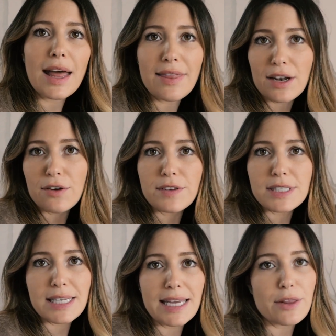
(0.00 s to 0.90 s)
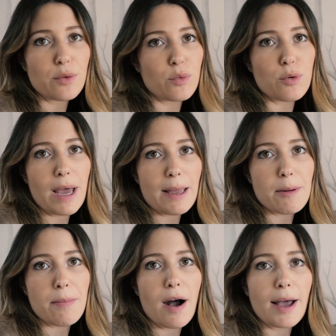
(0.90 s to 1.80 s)
and then obviously the
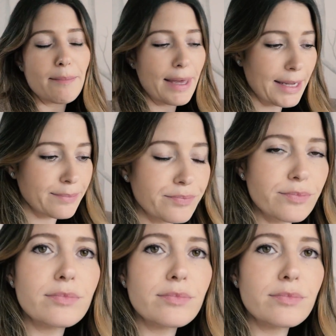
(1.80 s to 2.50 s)
wallpaper behind me.